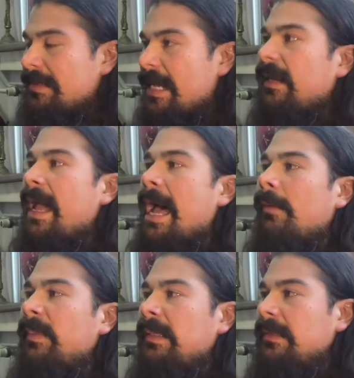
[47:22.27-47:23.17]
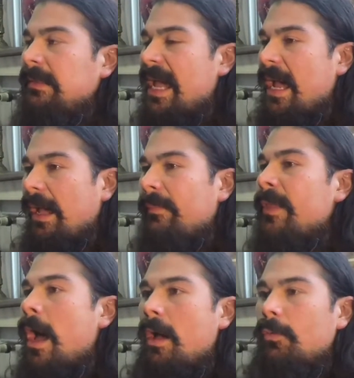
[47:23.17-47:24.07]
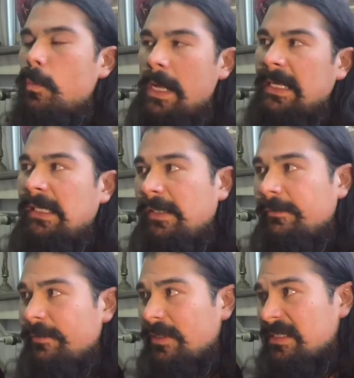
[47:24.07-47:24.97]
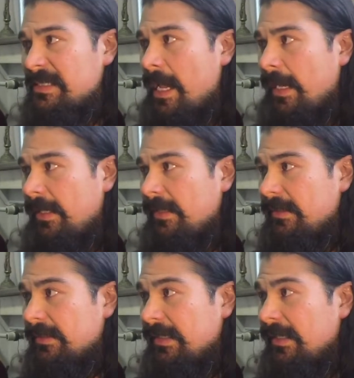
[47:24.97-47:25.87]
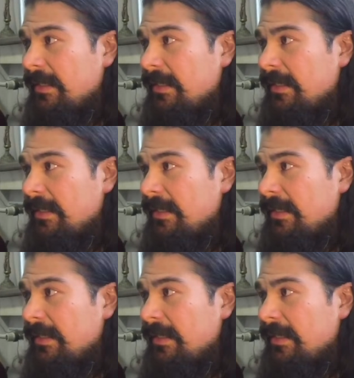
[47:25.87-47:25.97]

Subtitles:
that happen that I'm not waiting for science